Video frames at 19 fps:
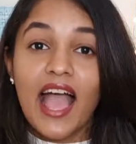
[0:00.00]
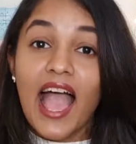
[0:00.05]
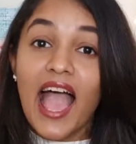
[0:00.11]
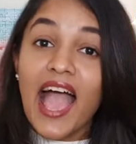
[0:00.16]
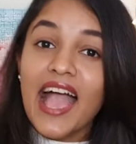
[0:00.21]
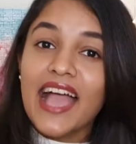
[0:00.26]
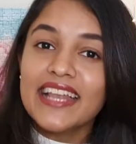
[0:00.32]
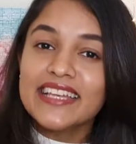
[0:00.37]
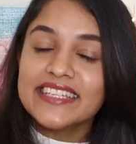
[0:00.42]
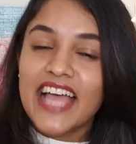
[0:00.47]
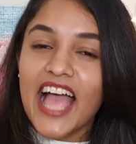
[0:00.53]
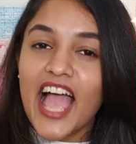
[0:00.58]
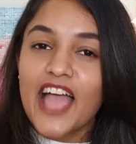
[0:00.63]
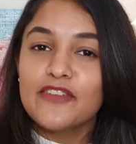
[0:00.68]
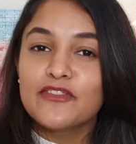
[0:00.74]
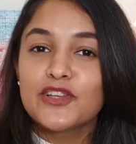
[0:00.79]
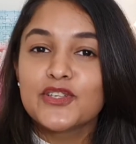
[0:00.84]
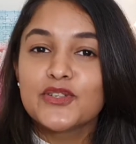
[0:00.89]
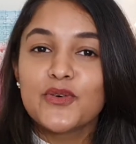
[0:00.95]
and
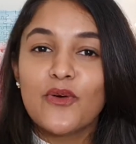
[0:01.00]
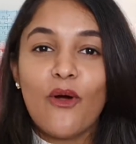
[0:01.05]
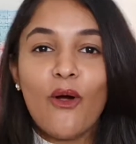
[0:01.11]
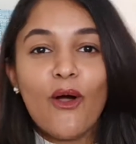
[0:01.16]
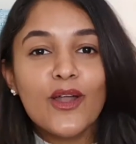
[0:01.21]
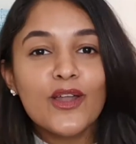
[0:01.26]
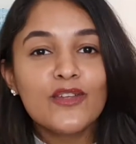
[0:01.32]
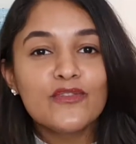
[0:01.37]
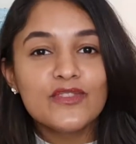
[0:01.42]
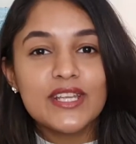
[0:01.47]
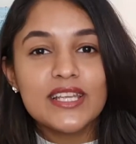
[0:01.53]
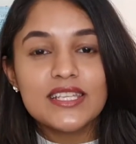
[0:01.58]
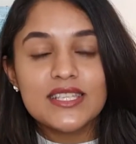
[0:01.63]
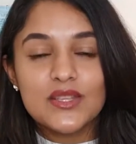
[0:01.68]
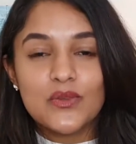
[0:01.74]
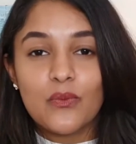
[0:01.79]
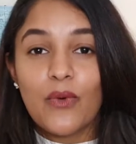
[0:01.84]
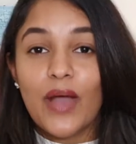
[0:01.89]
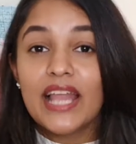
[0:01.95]
I will do all of
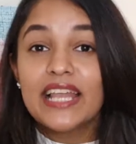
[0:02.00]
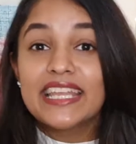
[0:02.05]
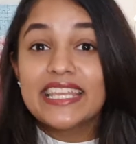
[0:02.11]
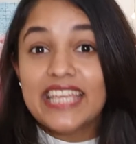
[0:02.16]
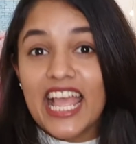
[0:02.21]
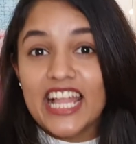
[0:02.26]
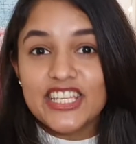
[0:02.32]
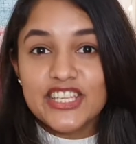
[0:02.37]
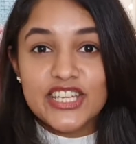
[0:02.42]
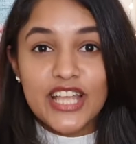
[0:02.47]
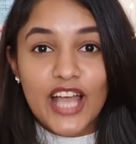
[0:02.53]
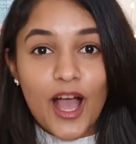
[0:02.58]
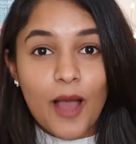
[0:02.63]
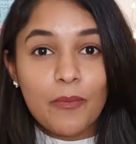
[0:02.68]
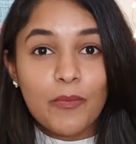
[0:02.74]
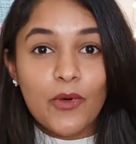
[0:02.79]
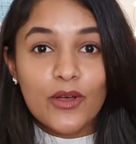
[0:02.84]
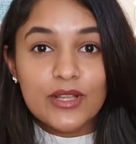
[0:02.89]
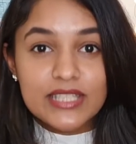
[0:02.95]
this while catching
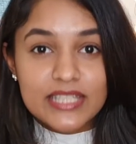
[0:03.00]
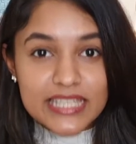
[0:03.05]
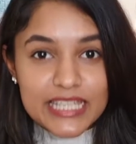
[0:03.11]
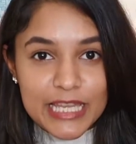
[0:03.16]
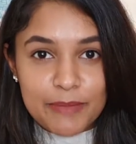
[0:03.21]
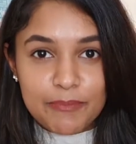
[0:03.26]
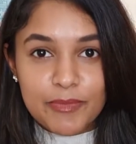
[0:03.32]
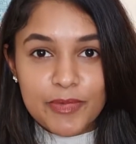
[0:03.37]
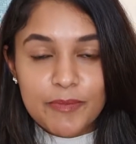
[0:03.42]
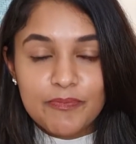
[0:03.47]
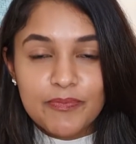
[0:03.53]
up on sleep.